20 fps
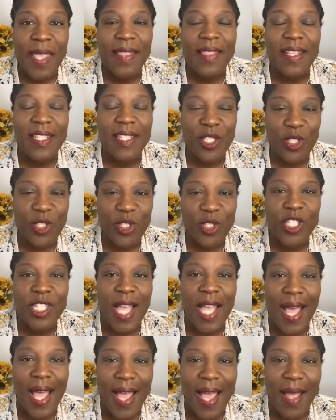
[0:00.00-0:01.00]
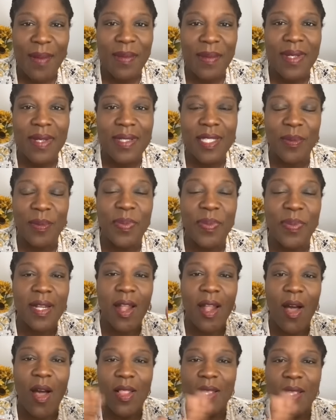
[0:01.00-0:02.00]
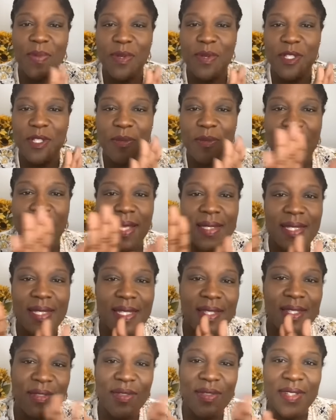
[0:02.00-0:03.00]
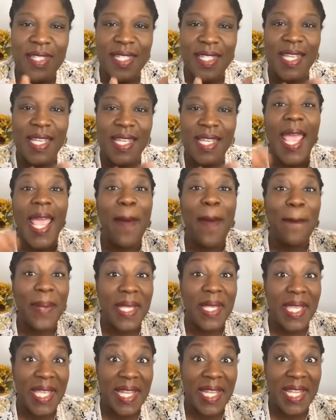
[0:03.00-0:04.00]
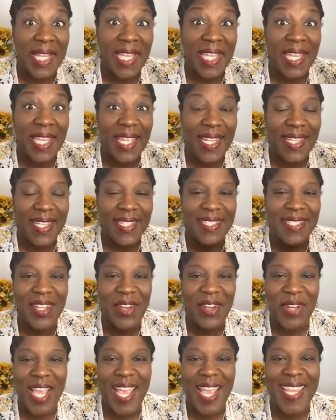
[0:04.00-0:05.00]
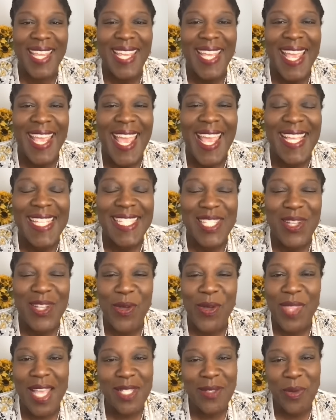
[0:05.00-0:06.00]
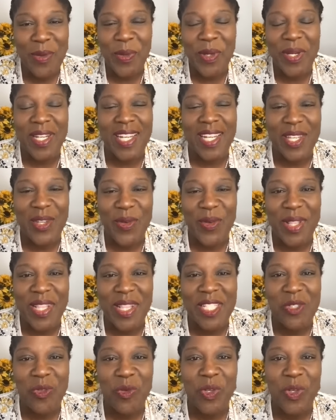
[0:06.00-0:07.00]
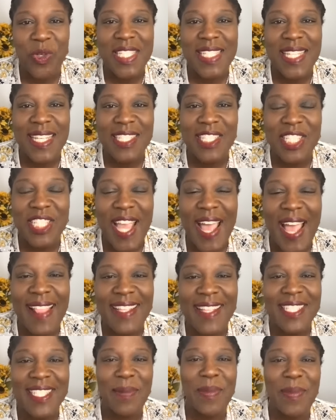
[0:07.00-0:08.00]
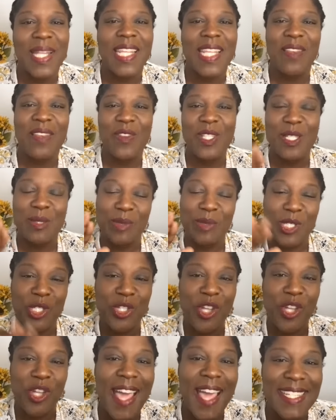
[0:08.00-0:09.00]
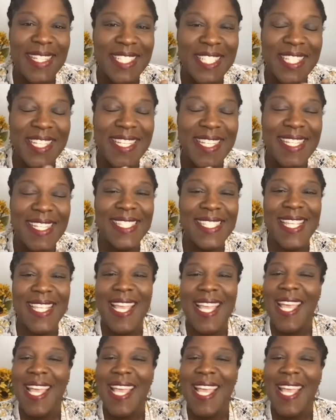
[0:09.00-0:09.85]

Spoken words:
This is your time to put it all in perspective and begin again. Okay. And so that's what we're going to do on this Reset Challenge. I'm going to give you some strategies,